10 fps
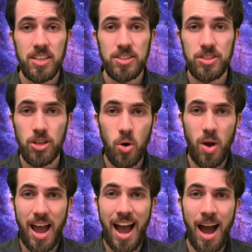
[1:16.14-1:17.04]

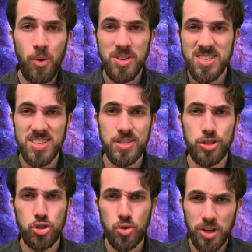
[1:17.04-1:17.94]
So how does this
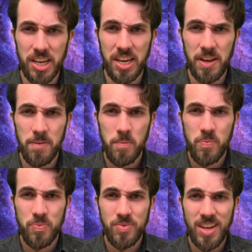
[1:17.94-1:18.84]
tree
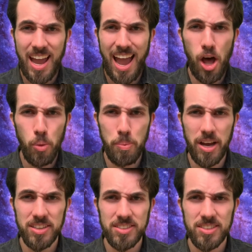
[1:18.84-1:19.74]
help
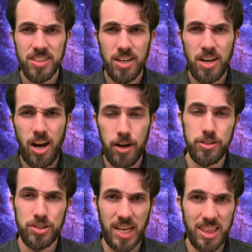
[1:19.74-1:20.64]
us
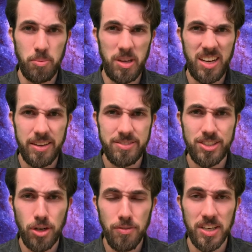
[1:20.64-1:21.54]
understand the meaning of
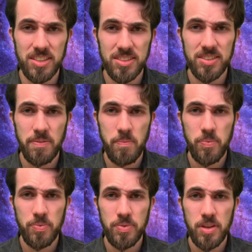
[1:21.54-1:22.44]
service?
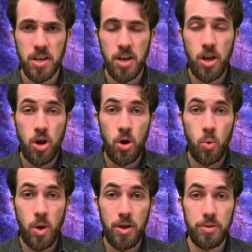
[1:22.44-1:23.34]

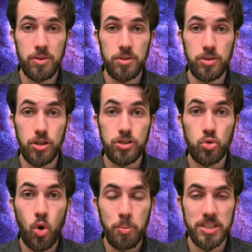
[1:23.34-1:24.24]
Well, the
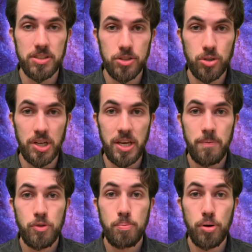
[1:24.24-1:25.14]
sorbus
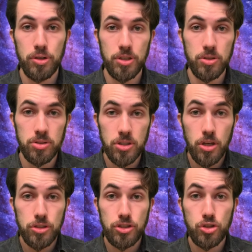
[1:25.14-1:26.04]
tree produced
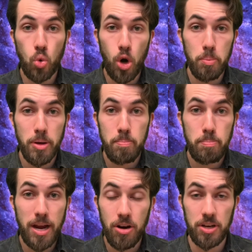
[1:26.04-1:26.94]
sorb
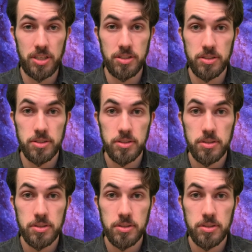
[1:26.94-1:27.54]
berries.